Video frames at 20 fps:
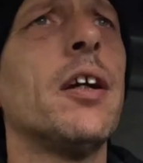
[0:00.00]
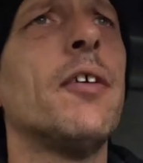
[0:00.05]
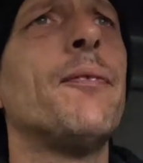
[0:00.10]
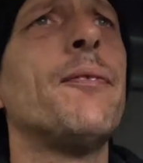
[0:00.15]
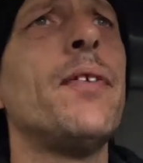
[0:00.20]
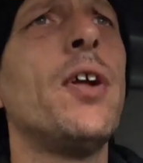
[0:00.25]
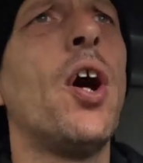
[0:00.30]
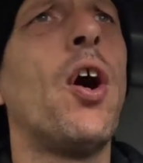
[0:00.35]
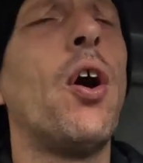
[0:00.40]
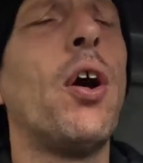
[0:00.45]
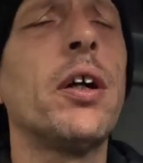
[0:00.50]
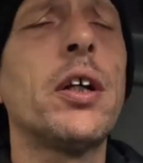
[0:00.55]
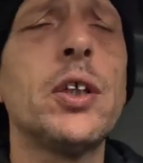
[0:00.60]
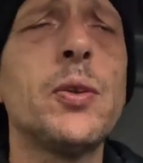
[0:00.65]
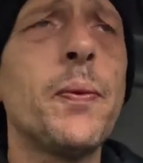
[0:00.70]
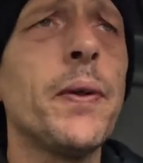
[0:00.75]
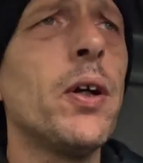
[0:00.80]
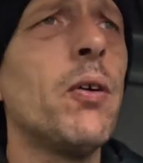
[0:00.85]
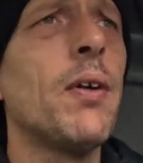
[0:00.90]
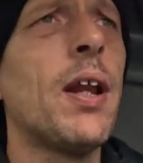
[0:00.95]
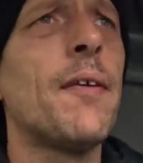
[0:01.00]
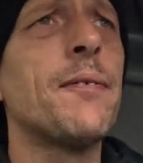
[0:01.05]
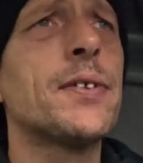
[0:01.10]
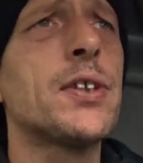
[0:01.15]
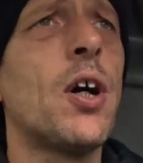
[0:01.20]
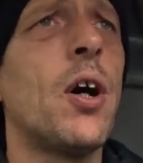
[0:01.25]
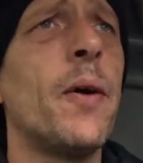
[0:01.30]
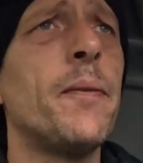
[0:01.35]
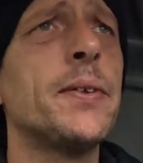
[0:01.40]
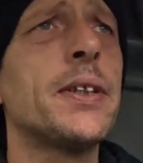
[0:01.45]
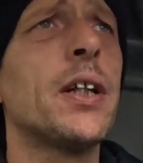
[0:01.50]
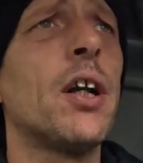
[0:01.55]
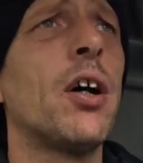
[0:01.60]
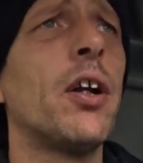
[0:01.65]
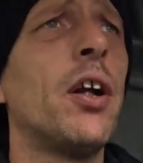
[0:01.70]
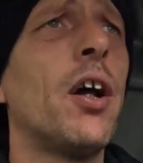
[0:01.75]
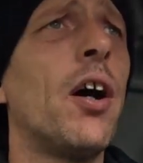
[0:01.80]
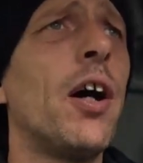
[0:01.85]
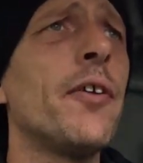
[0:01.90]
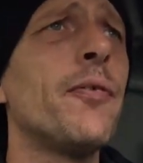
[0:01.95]
of not, because we all have times in our
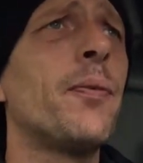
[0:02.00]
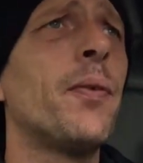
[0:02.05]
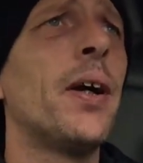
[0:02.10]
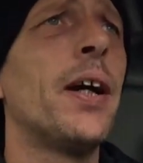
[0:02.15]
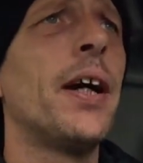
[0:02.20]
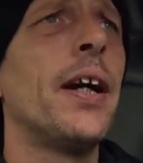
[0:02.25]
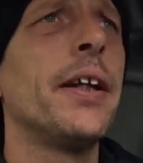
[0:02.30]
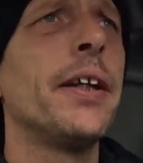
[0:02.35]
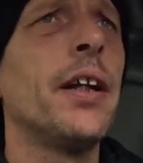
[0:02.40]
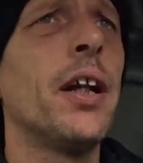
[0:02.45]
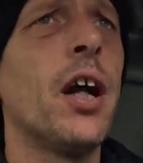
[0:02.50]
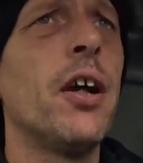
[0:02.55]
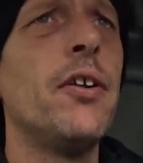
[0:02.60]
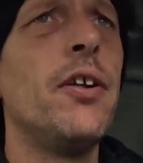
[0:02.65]
life where, you know,